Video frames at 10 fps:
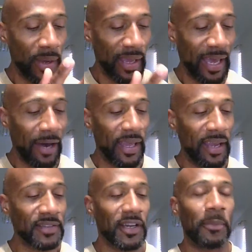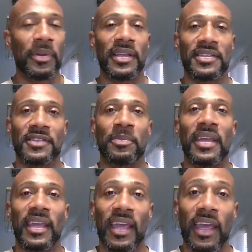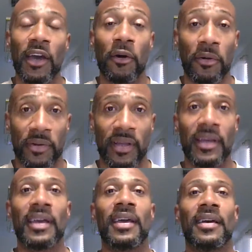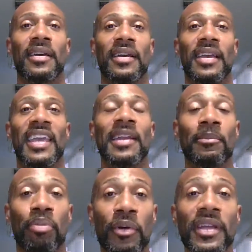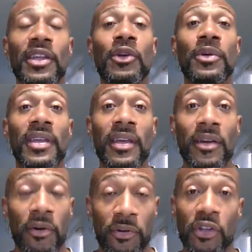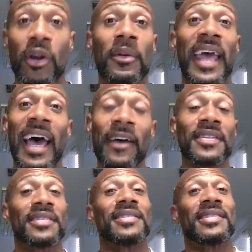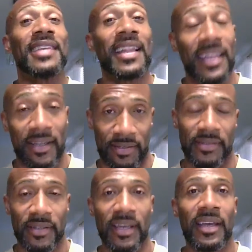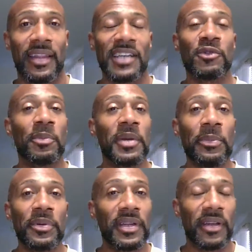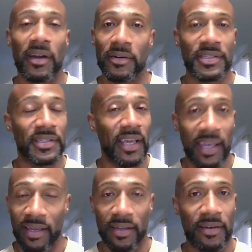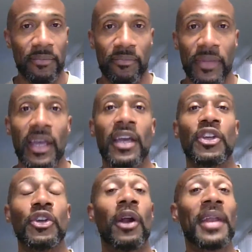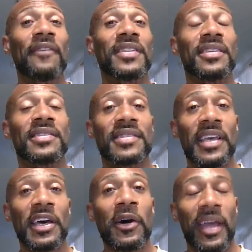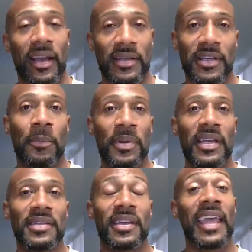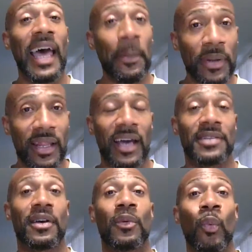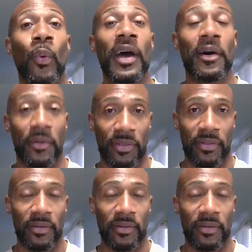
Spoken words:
how XRP just being held can bring you yield. You don't have to sell it. That's what people need to understand. You don't have to sell XRP to capitalize on wealth.